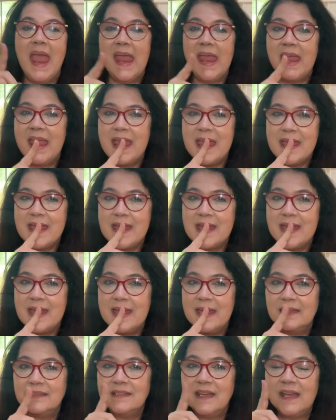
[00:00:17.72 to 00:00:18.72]

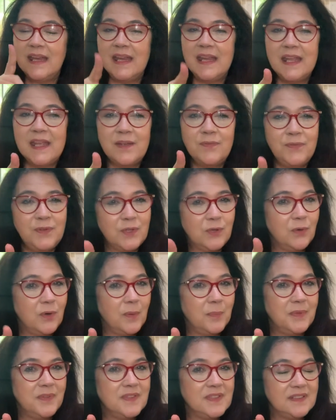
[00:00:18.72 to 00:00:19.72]
And if you grew
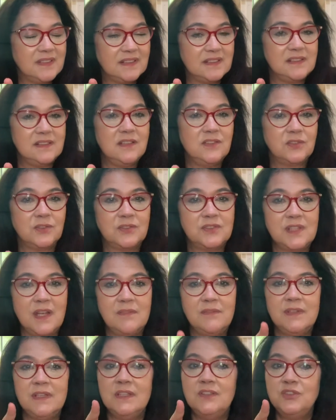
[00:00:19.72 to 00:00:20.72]
up in the 60s or
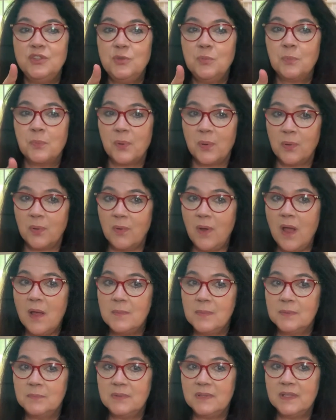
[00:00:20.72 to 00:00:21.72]
70s, you
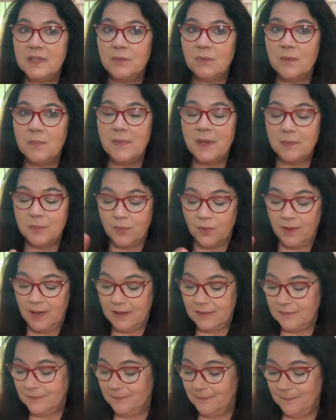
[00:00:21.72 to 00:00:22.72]
probably remember
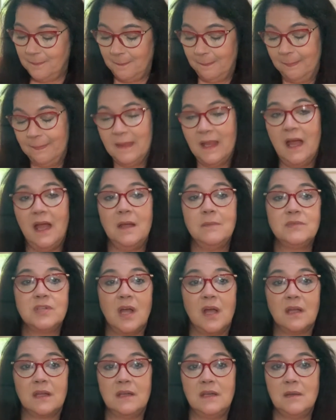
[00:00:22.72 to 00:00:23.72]
it. I'm
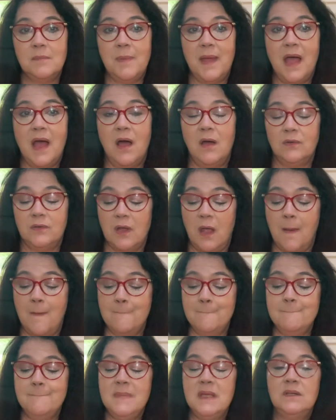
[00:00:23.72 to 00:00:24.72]
talking about
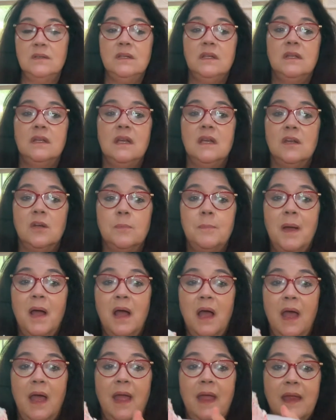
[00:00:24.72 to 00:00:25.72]
Millionaire
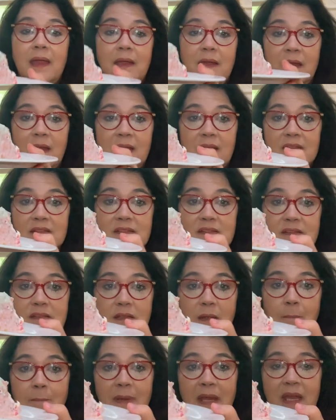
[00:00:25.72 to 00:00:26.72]
Pie. It's
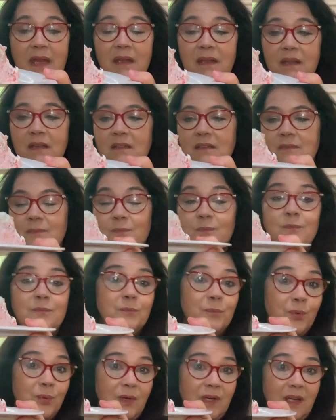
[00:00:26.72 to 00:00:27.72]
pink,
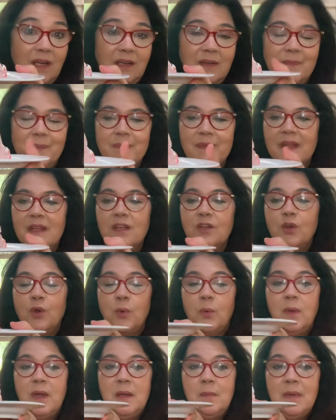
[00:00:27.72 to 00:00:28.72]
pretty,
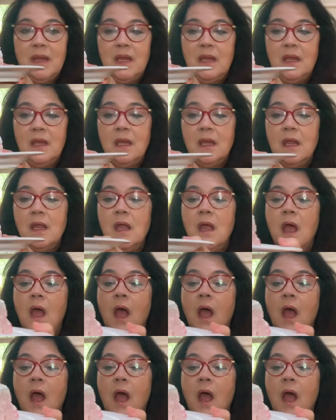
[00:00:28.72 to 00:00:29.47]
creamy,